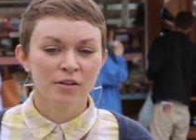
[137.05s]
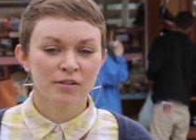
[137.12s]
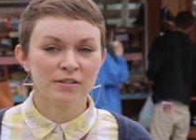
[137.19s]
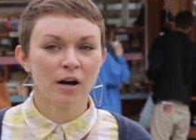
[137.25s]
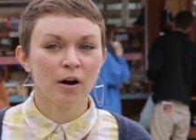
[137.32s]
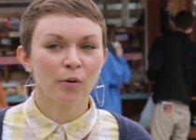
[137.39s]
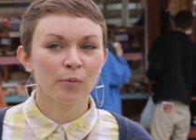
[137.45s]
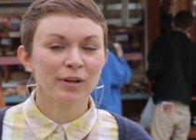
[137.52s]

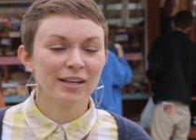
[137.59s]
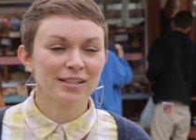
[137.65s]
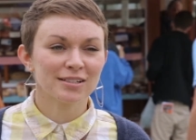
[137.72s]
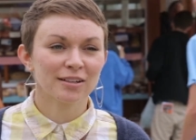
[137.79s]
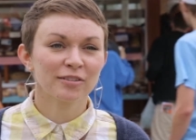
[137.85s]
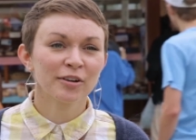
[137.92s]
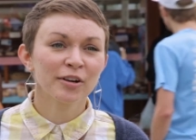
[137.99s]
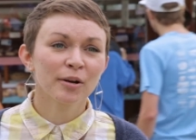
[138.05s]
So we get
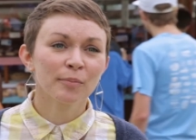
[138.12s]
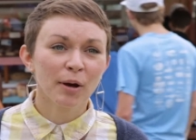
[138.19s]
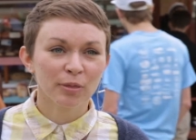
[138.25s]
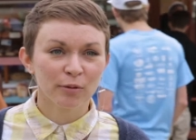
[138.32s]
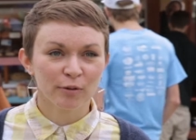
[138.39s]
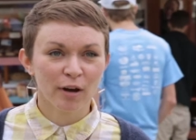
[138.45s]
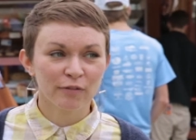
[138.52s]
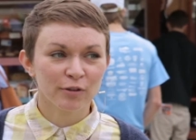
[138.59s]
to learn
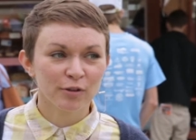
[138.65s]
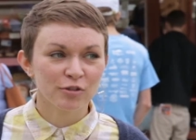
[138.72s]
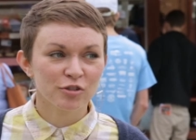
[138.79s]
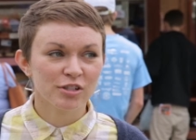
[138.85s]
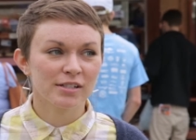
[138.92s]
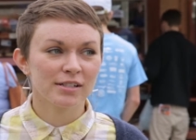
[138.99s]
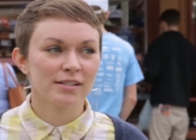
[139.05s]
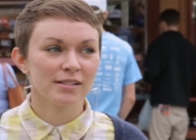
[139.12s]
about the
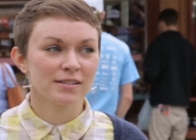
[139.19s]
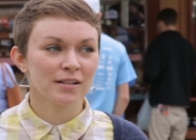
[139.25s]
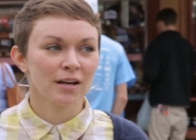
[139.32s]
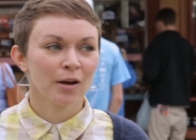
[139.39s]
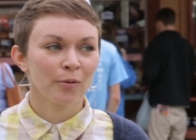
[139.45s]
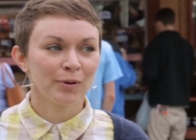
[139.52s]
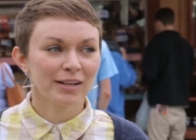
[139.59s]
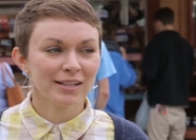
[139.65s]
refugees.
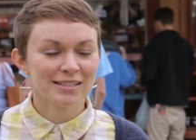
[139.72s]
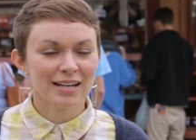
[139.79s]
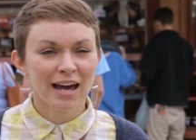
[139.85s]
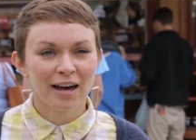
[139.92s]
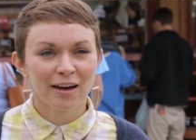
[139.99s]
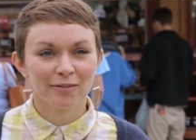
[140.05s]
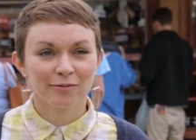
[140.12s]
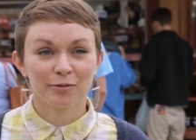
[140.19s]
We get to
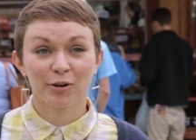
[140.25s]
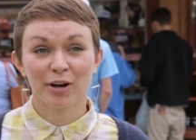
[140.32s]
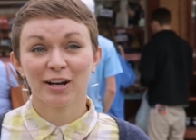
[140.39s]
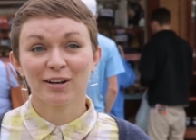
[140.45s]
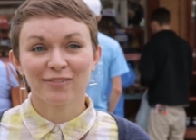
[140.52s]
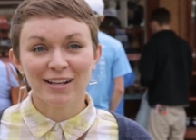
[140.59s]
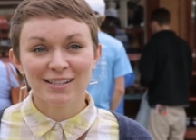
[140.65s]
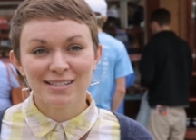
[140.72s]
have
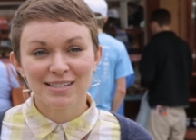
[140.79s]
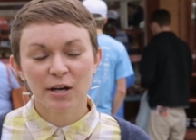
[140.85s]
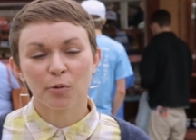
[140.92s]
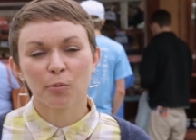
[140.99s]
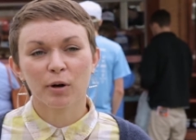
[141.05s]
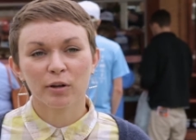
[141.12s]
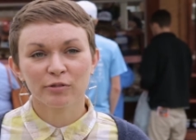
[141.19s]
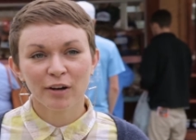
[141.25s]
great events
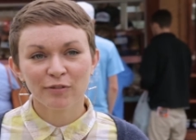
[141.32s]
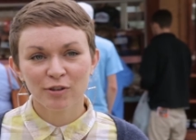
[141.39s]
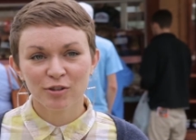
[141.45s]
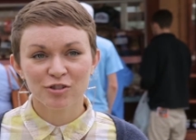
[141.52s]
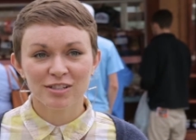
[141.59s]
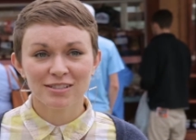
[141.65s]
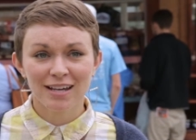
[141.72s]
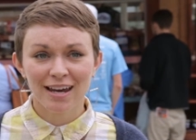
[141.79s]
like World
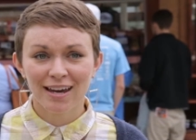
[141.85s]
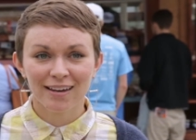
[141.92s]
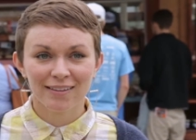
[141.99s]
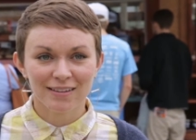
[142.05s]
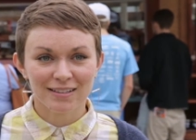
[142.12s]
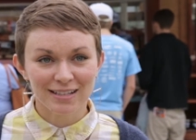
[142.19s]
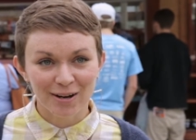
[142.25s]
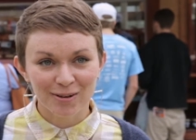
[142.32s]
Refugee Day
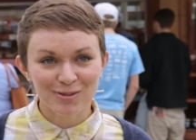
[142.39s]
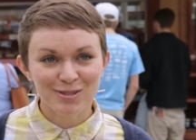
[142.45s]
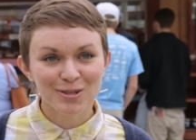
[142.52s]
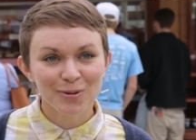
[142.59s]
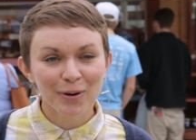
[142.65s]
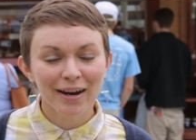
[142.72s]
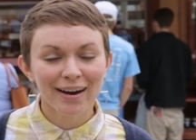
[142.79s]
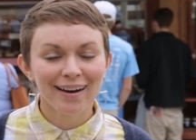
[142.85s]
in the town
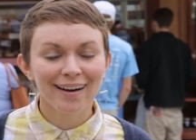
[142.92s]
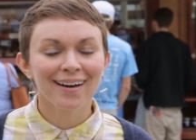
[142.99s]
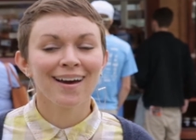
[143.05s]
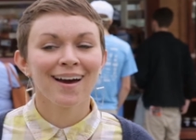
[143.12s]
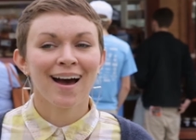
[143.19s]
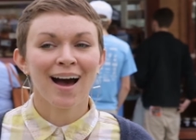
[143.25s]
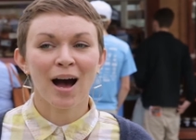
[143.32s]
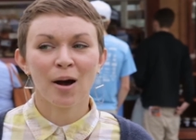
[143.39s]
square,
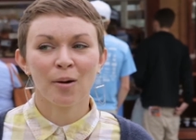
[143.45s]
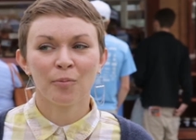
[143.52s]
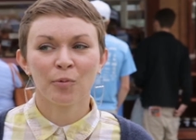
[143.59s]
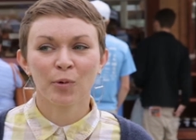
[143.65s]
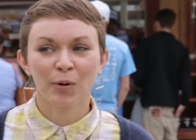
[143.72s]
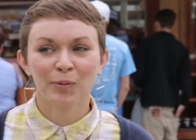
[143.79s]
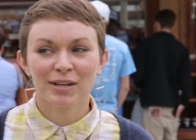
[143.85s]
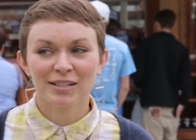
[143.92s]

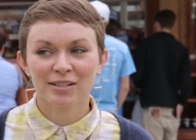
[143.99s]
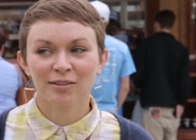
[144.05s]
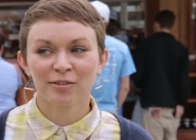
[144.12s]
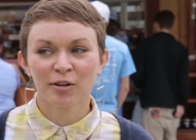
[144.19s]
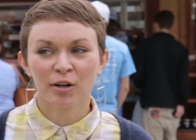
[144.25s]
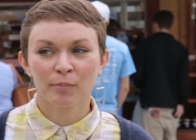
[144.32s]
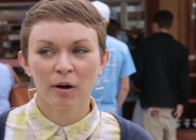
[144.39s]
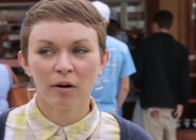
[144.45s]
um, where we get to
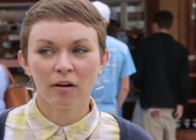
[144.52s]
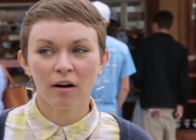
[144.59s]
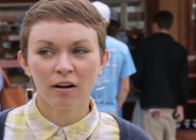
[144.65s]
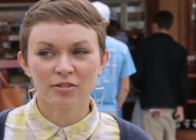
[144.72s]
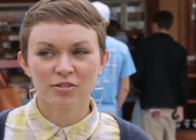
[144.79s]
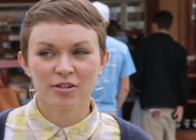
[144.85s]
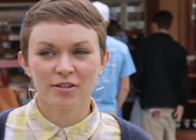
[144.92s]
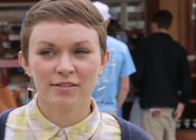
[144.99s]
learn about
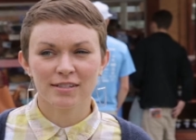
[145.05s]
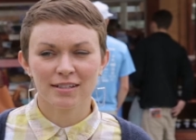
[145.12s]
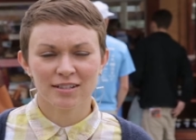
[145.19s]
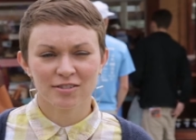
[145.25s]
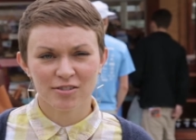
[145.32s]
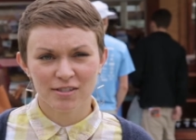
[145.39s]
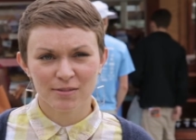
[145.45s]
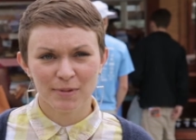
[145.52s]
cultures, and
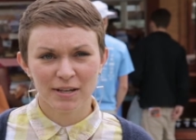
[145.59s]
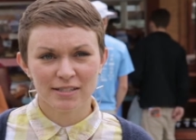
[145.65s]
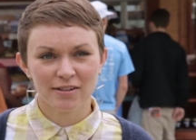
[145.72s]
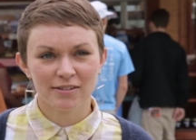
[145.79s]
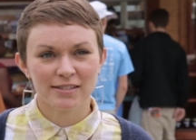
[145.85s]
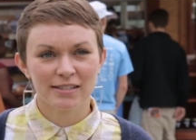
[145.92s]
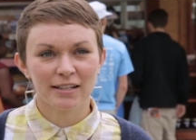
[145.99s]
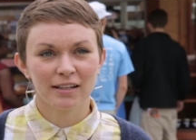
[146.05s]
it just makes
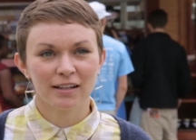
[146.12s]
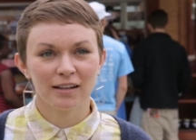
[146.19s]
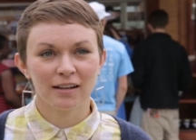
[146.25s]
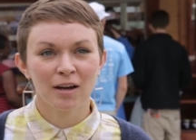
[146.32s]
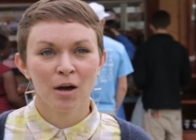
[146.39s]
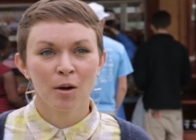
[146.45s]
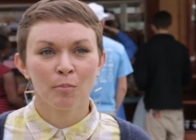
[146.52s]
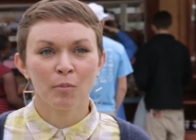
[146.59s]
our
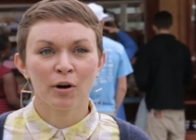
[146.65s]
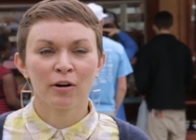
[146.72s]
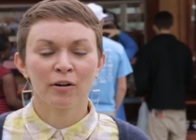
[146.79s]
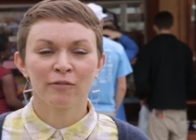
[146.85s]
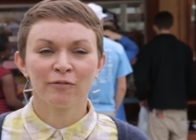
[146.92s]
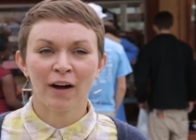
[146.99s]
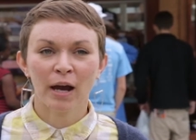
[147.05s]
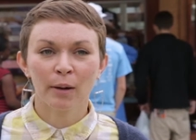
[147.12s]
city
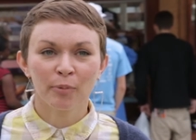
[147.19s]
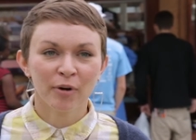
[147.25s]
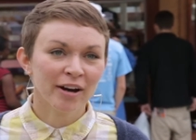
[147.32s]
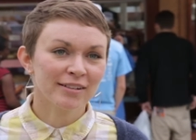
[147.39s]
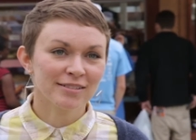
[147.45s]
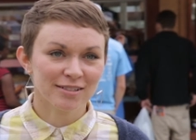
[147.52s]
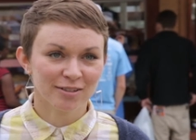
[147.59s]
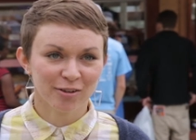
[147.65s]
more
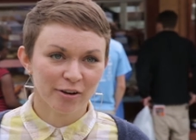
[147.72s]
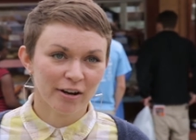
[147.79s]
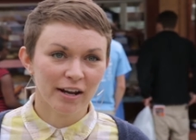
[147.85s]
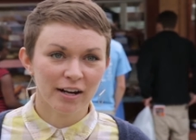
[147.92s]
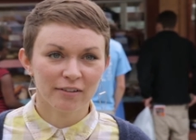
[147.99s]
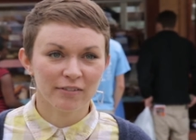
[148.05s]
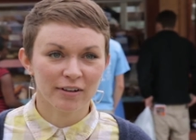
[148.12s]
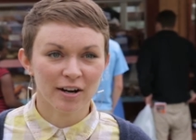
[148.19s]
vibrant and
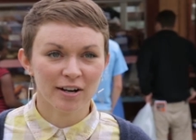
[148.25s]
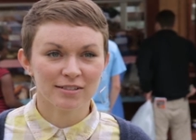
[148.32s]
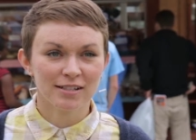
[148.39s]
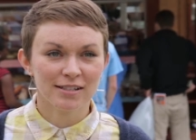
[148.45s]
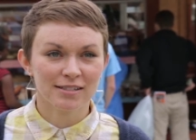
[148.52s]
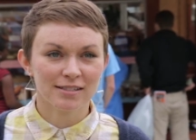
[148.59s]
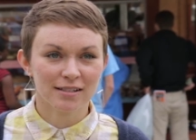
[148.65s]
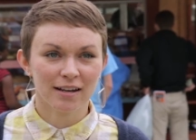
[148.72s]
creative and
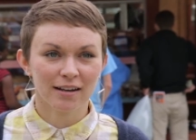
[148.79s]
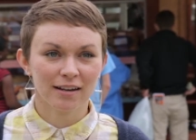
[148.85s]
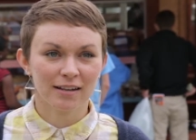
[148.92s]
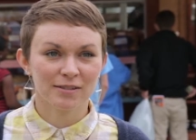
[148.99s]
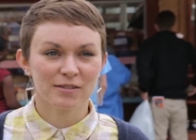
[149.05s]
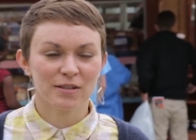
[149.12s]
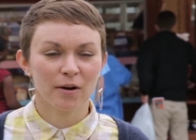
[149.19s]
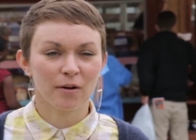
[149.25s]
artistic.
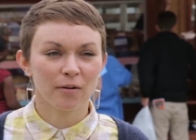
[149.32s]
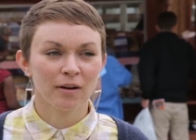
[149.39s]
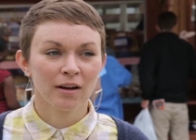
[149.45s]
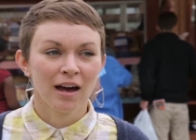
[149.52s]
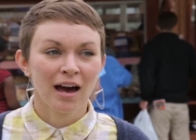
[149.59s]
And so